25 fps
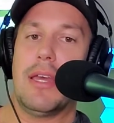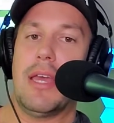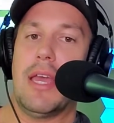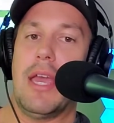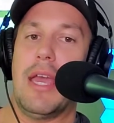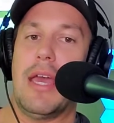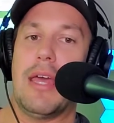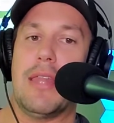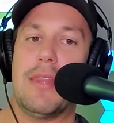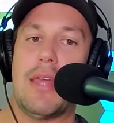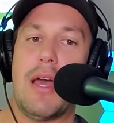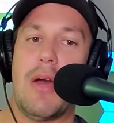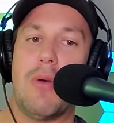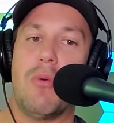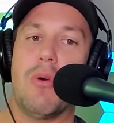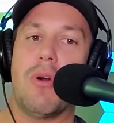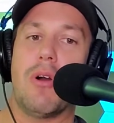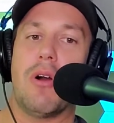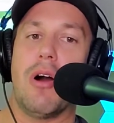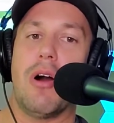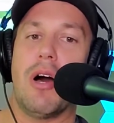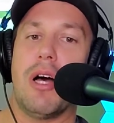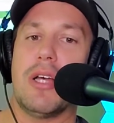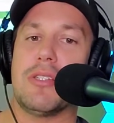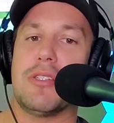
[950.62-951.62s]
And that will
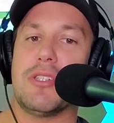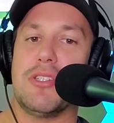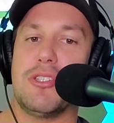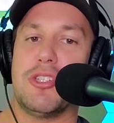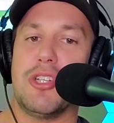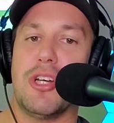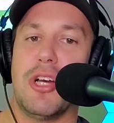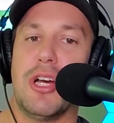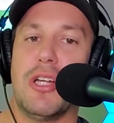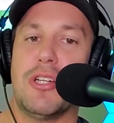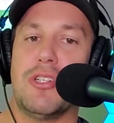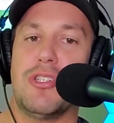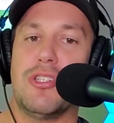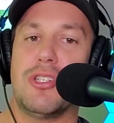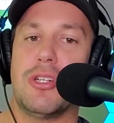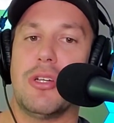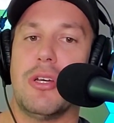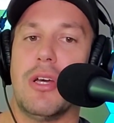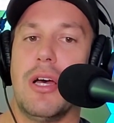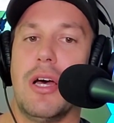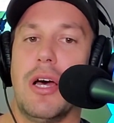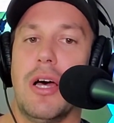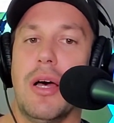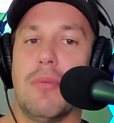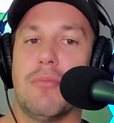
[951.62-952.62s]
cause the judge
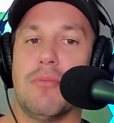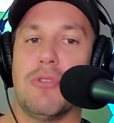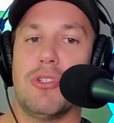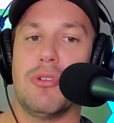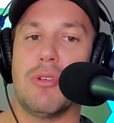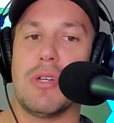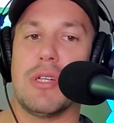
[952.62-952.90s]
to